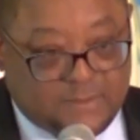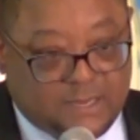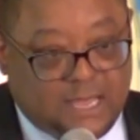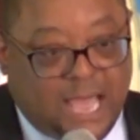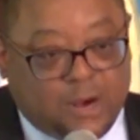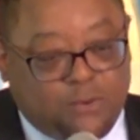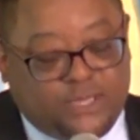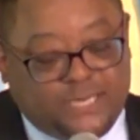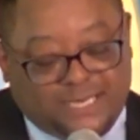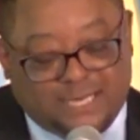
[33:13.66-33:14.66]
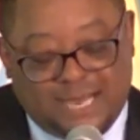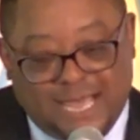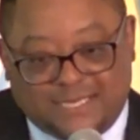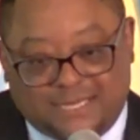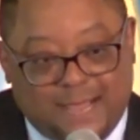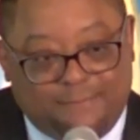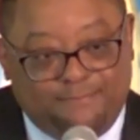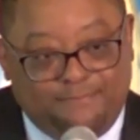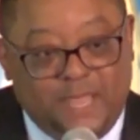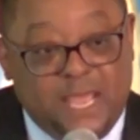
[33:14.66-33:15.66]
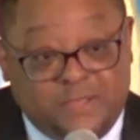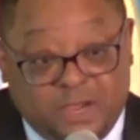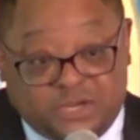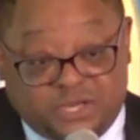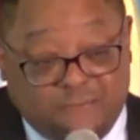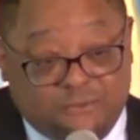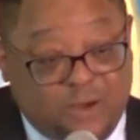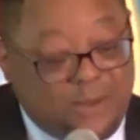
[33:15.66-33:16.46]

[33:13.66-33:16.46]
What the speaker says: How do we take the next step? There's several.